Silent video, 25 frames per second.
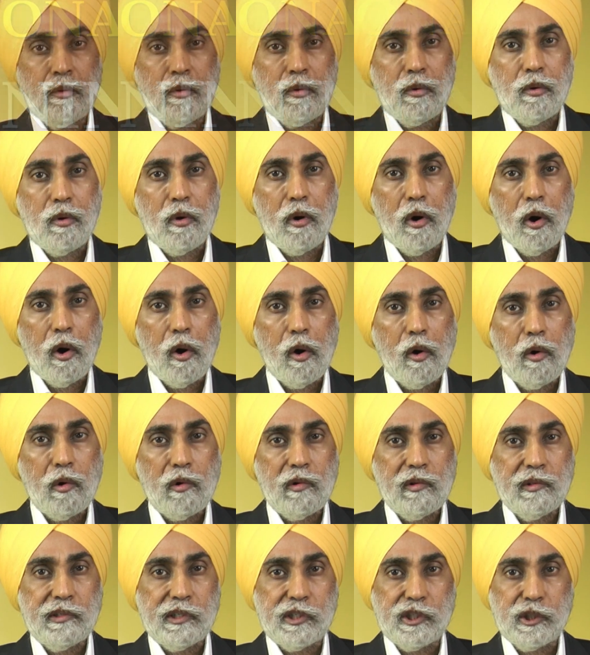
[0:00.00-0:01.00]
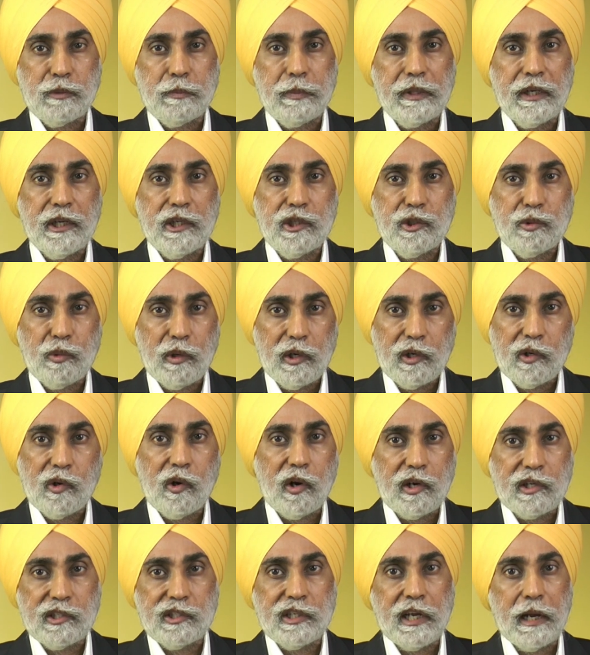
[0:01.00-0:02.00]
all the spiritual
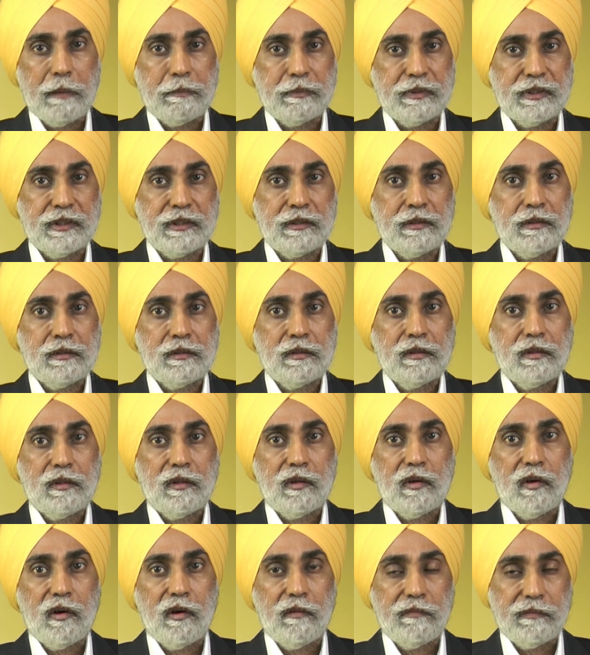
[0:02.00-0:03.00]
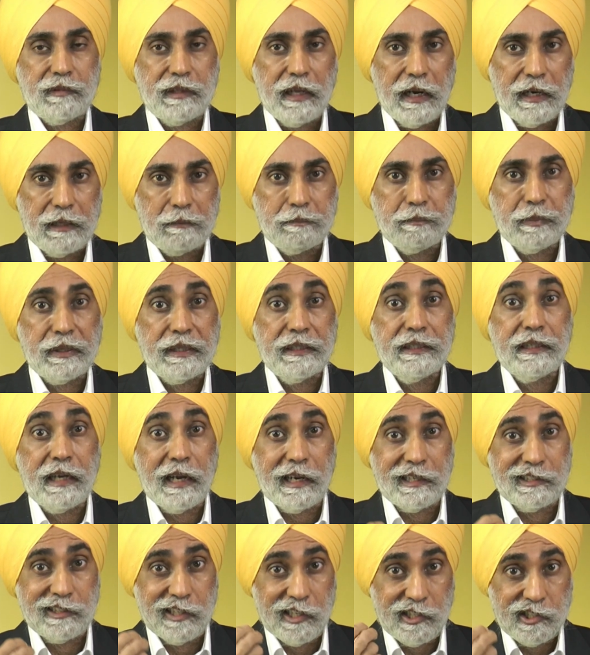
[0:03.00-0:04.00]
concepts of that
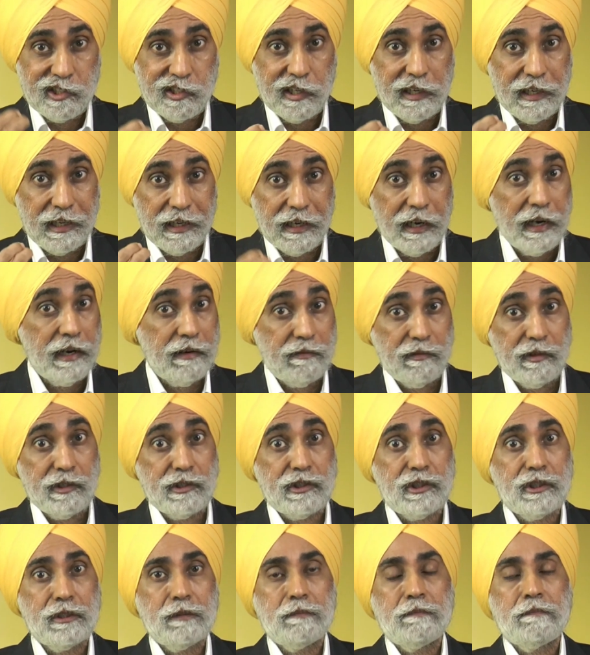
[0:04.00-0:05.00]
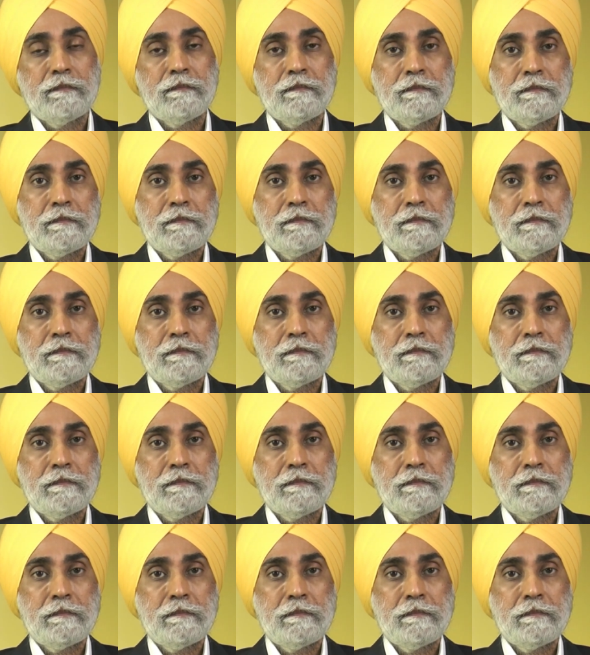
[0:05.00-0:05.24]
pre-existing canvas.